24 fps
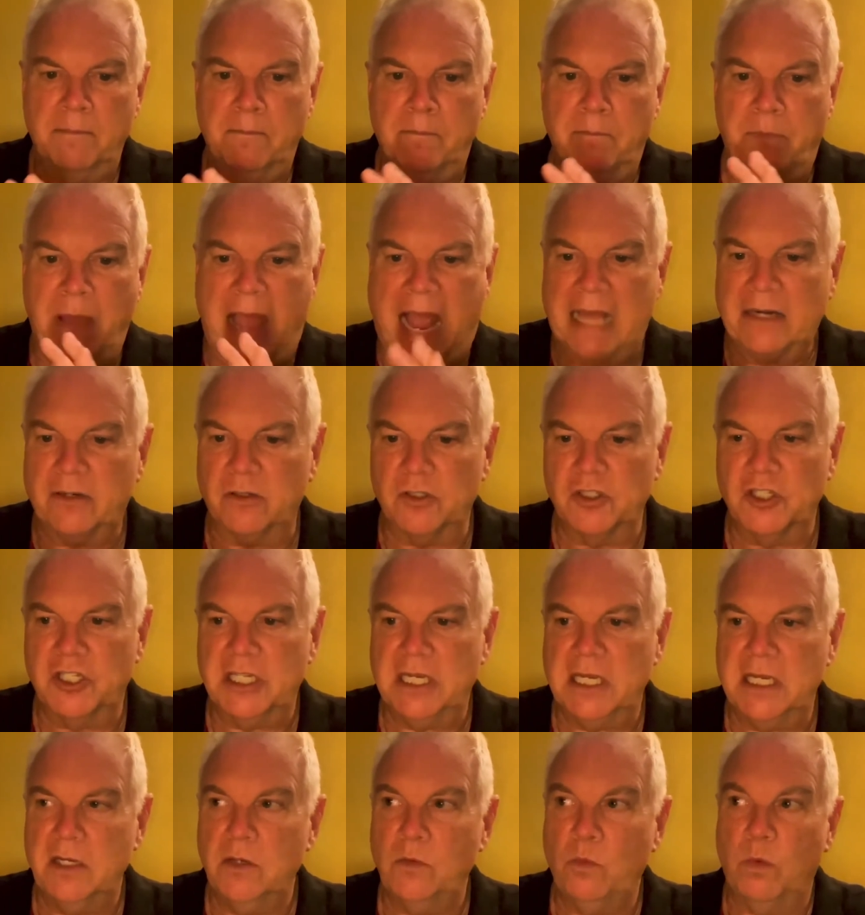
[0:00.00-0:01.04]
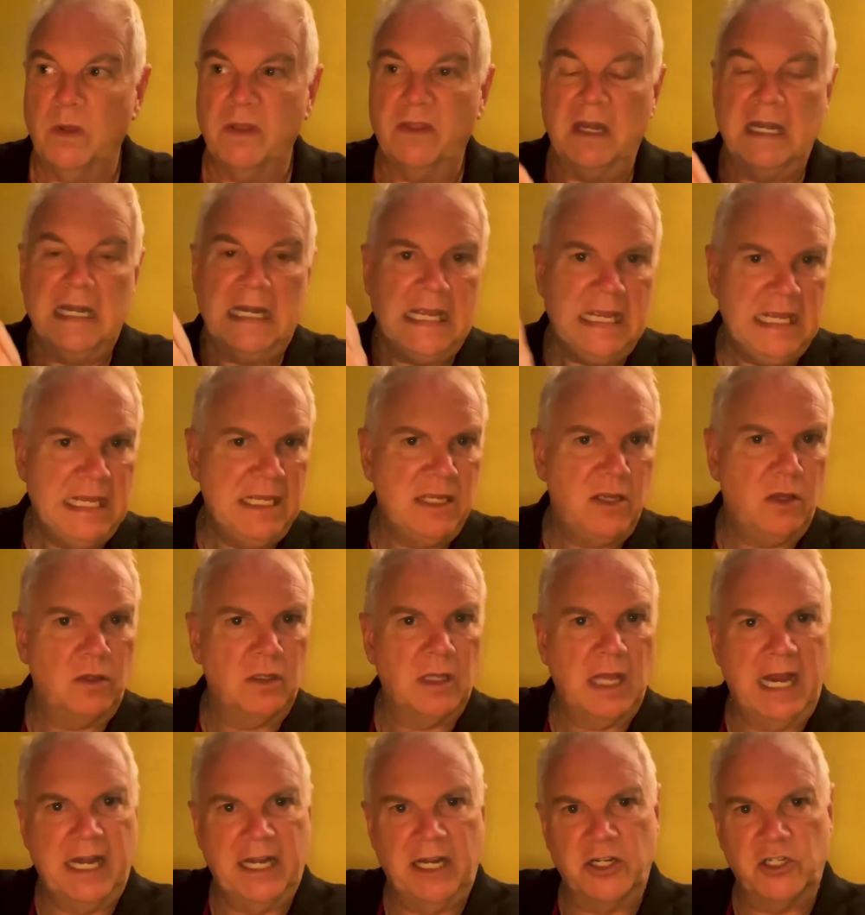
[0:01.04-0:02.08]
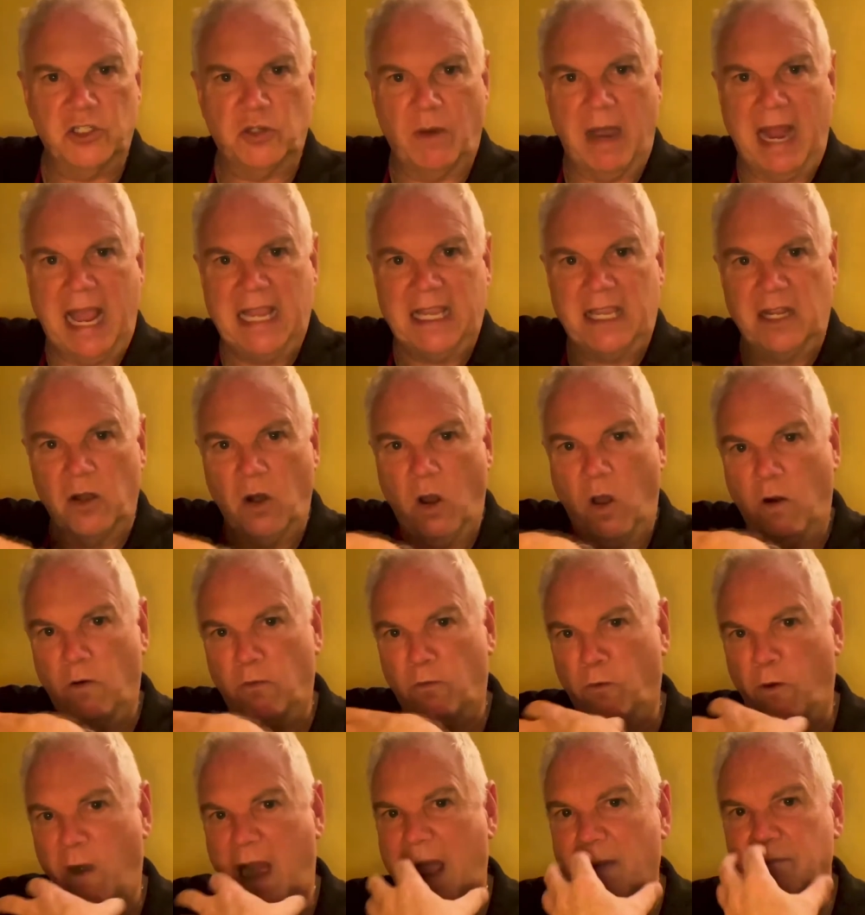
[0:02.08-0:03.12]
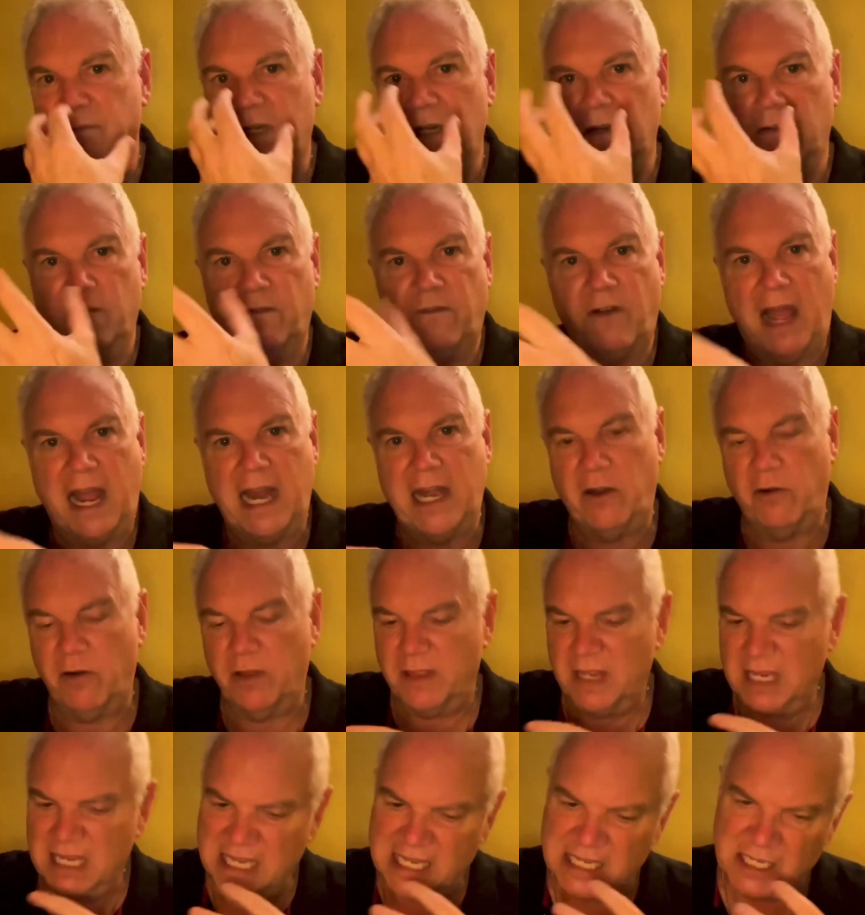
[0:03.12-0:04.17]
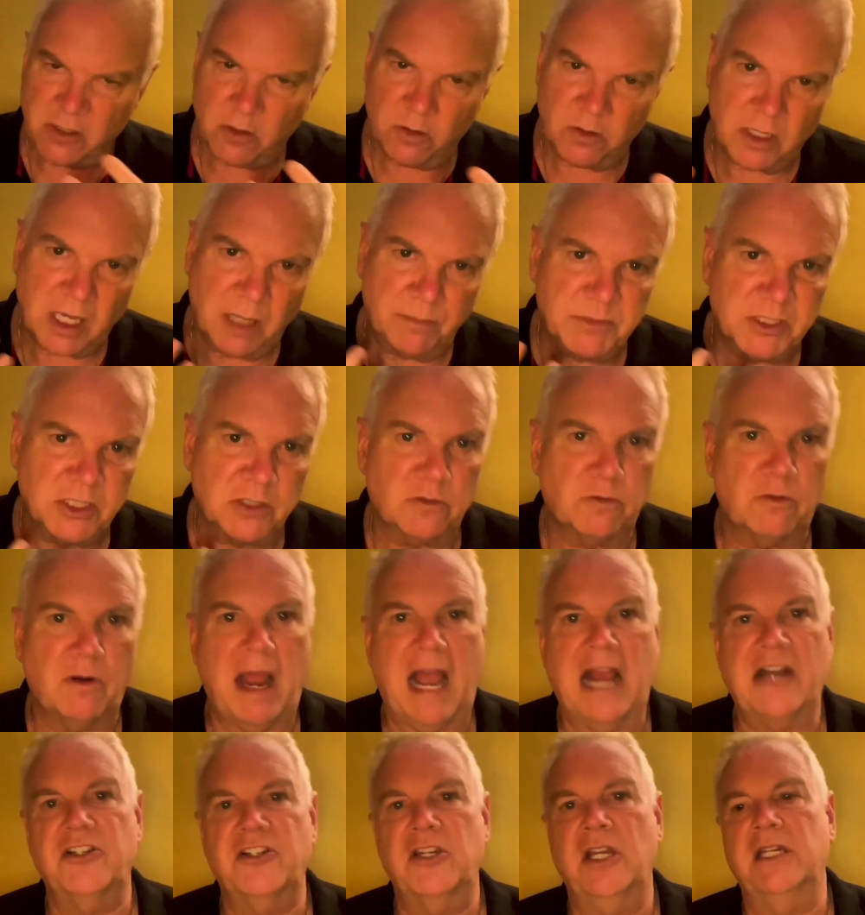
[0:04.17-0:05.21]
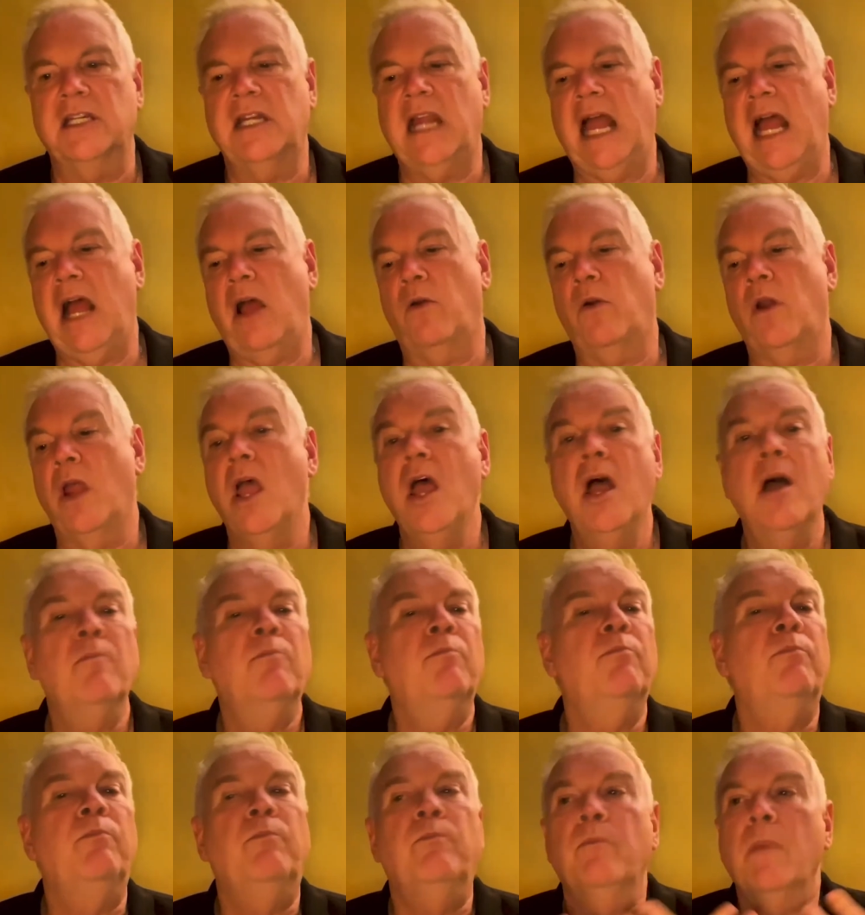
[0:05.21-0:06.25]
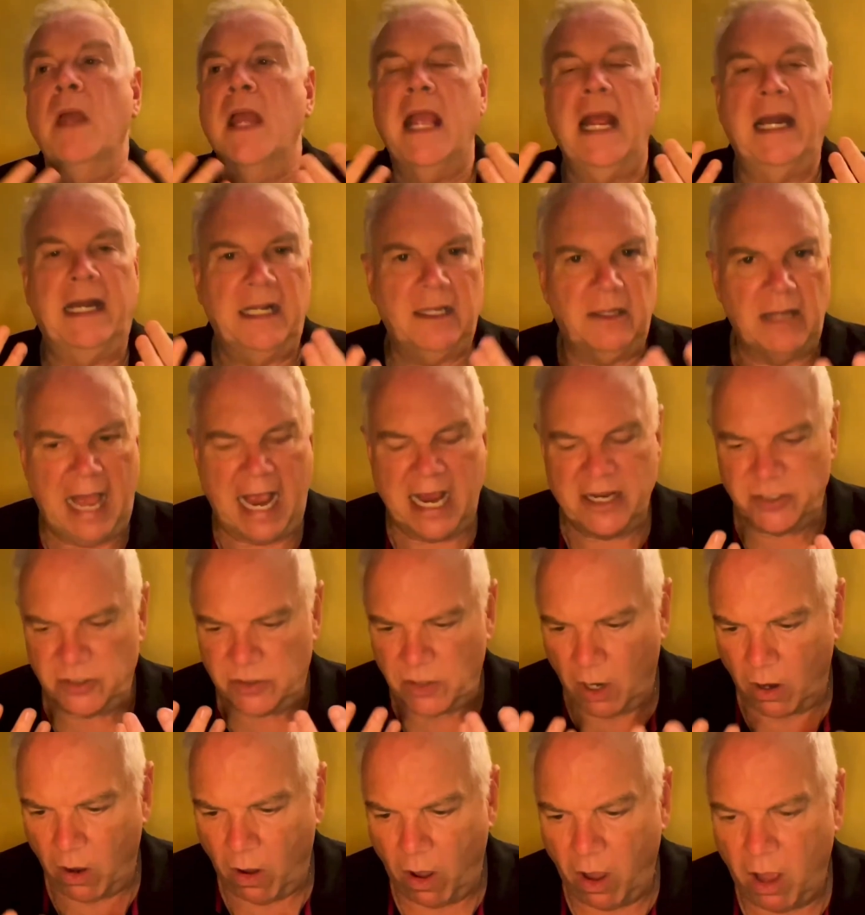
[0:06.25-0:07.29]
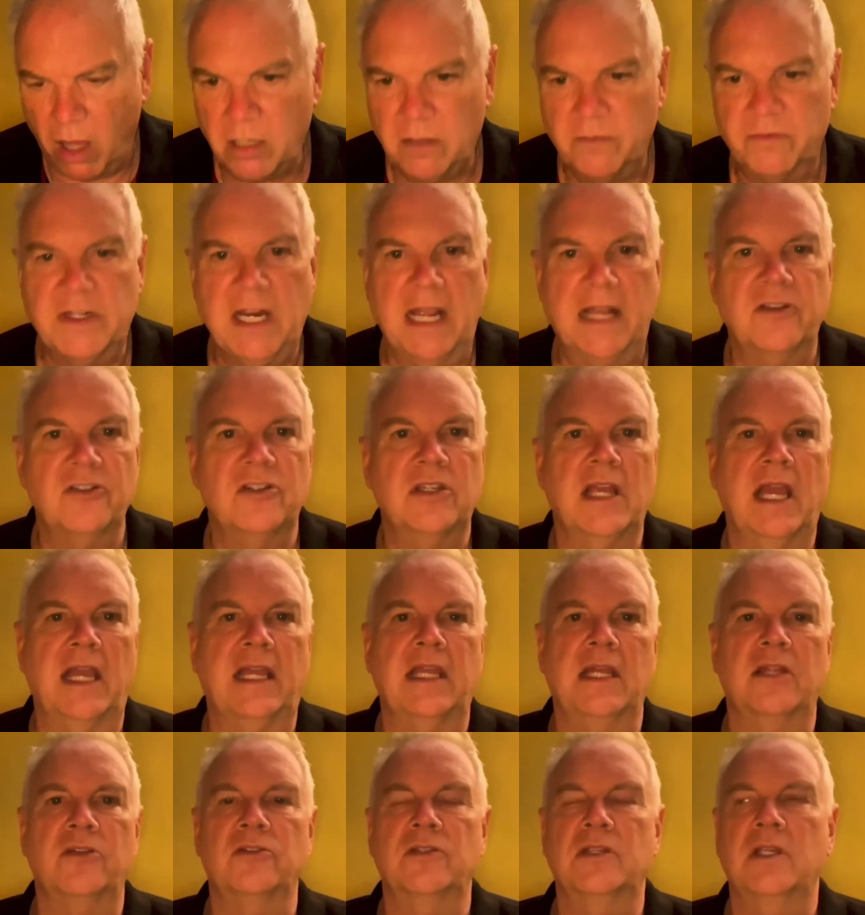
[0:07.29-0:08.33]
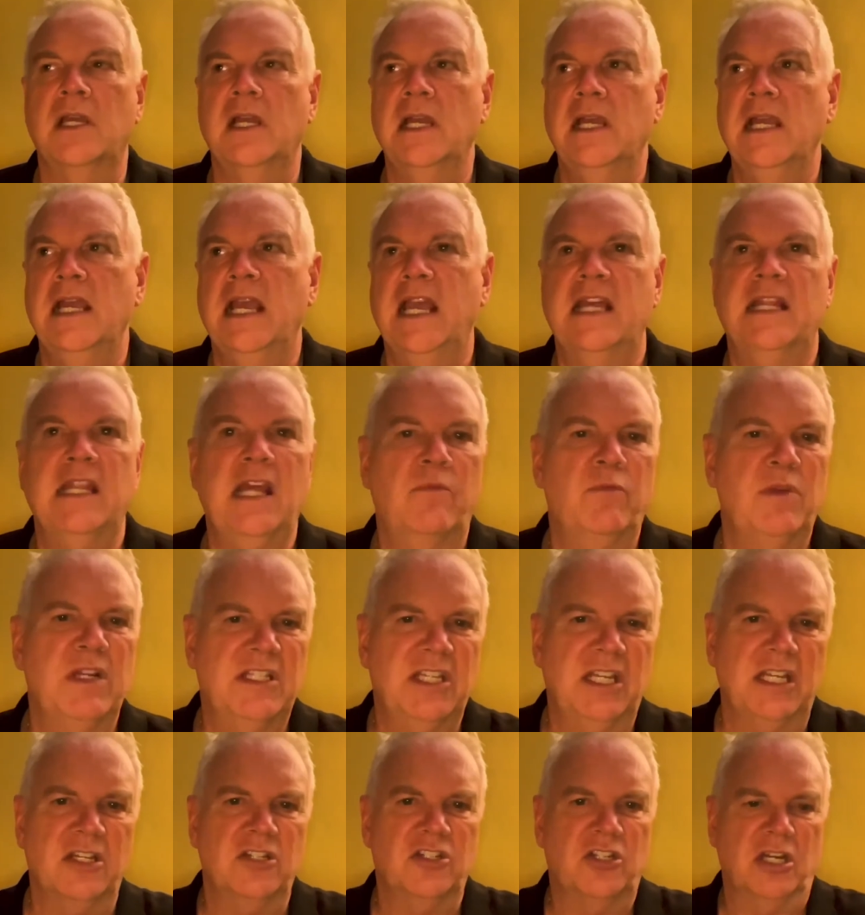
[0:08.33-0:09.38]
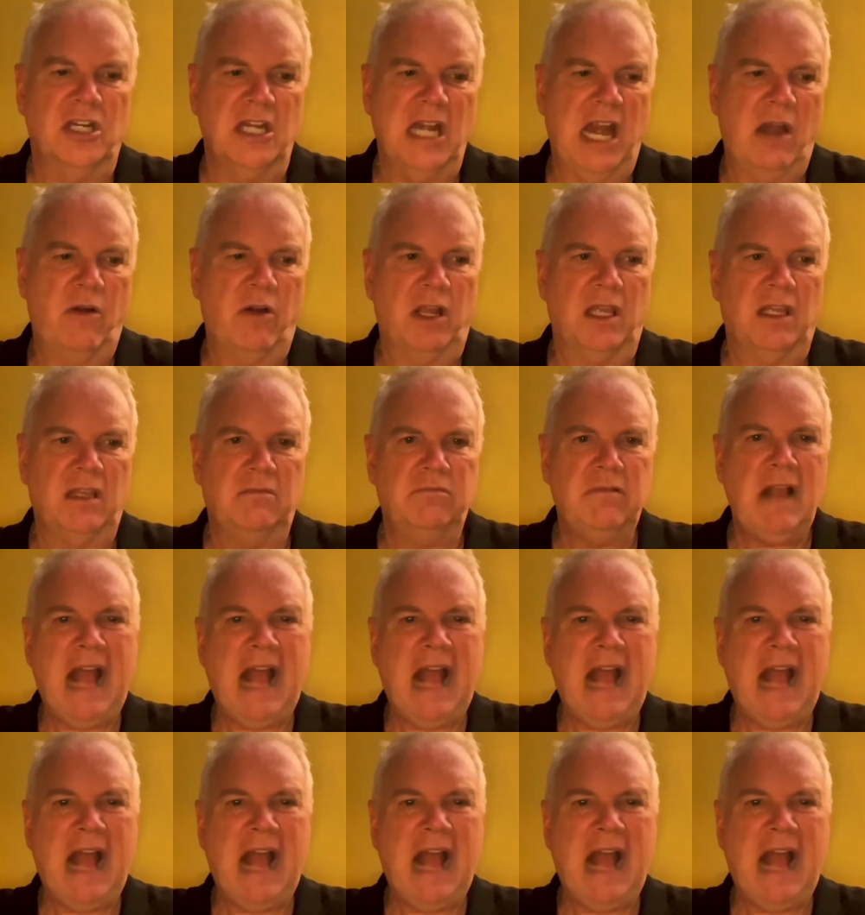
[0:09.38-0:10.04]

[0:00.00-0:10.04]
battle scene with an eagle and a dragon all wrapped in fire, and the eagle comes crashing down, and it lasts all of 10 seconds. And then we see a generic